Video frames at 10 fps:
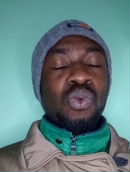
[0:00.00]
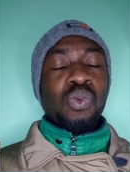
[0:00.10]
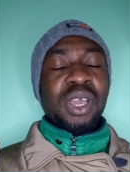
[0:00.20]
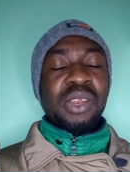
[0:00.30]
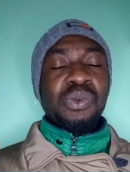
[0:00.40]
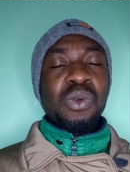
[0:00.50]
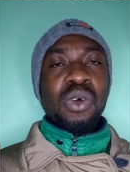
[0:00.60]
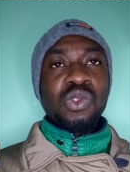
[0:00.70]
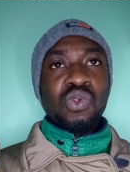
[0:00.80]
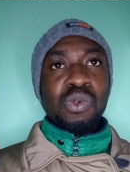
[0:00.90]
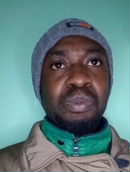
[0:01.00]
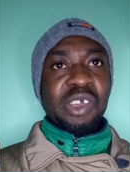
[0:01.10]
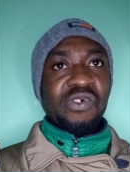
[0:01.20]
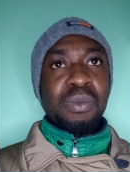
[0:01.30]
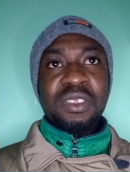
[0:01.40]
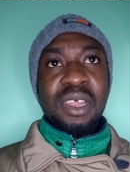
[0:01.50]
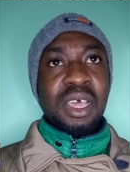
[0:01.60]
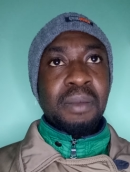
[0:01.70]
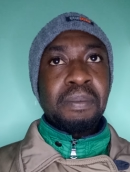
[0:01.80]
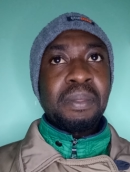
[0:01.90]
when we want to perform
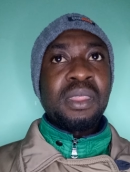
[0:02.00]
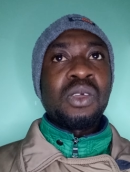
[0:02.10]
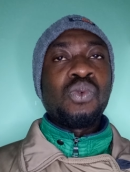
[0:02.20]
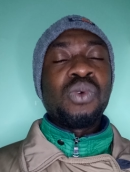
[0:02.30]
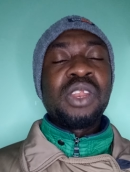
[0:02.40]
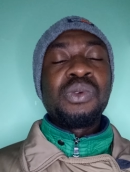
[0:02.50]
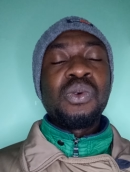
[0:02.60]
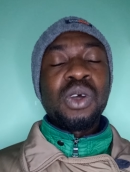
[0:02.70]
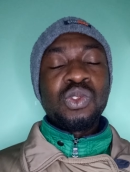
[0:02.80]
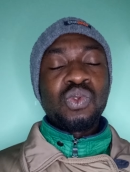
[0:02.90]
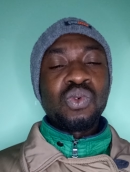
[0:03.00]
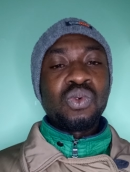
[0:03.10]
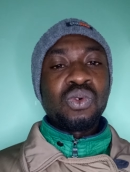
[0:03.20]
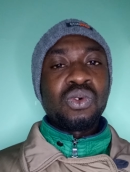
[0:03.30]
salah, when we want to